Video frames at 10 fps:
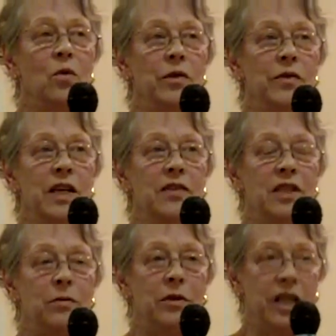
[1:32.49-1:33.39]
all the
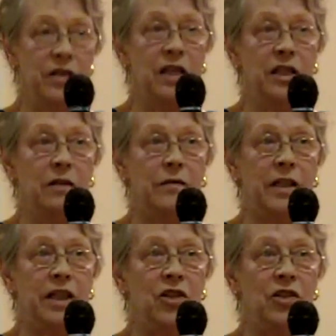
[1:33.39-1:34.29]
things that were in the little
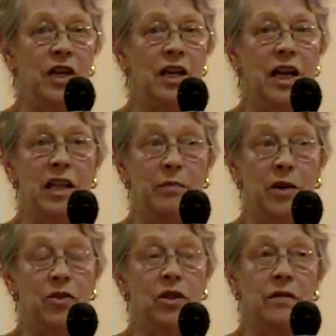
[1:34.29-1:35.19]
village there, like the
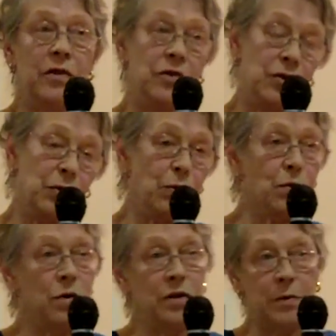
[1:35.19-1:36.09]
post office, the
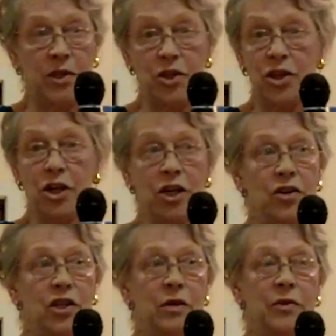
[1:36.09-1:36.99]
school, there was a
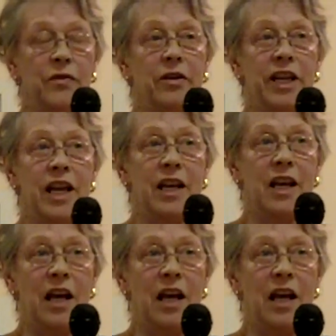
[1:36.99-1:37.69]
church. It was a very